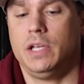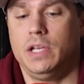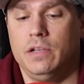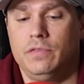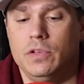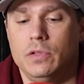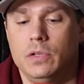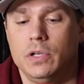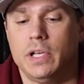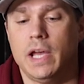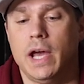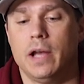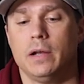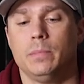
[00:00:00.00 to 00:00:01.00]
and if you
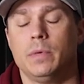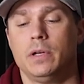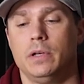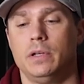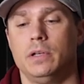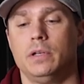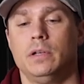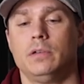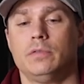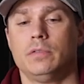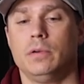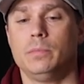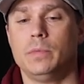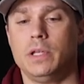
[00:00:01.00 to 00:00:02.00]
look at them
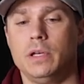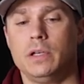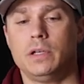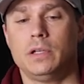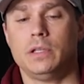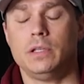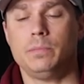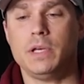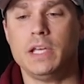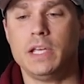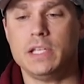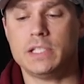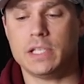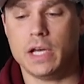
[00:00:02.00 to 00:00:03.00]
from the
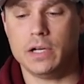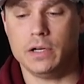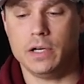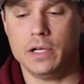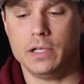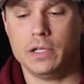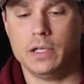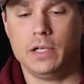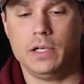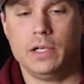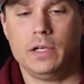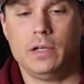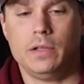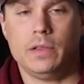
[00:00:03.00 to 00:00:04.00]
pinky side on,
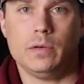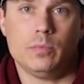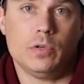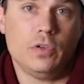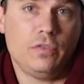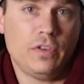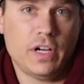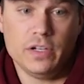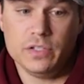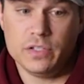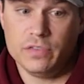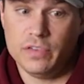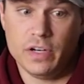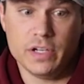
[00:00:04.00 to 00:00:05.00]
their
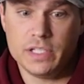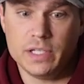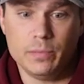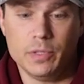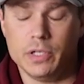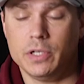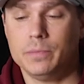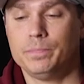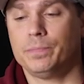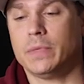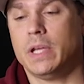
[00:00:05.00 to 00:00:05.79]
profiles are very similar.